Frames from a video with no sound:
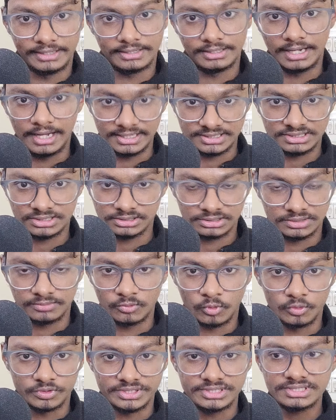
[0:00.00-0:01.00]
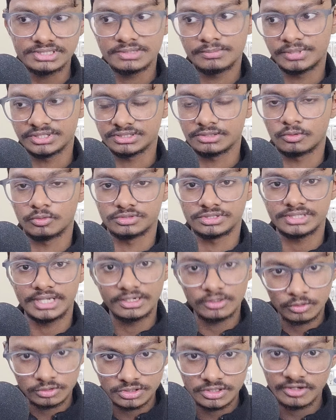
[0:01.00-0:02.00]
ask some questions, personal questions,
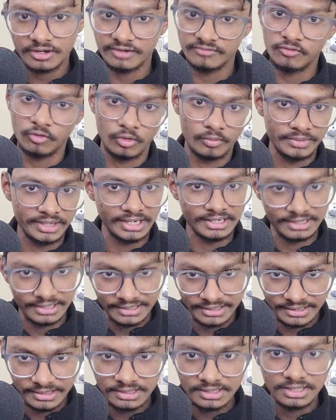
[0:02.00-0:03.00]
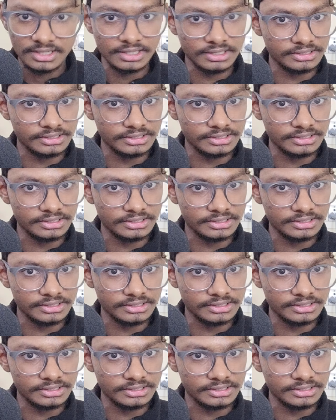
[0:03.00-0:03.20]
and also you can follow me at LinkedIn.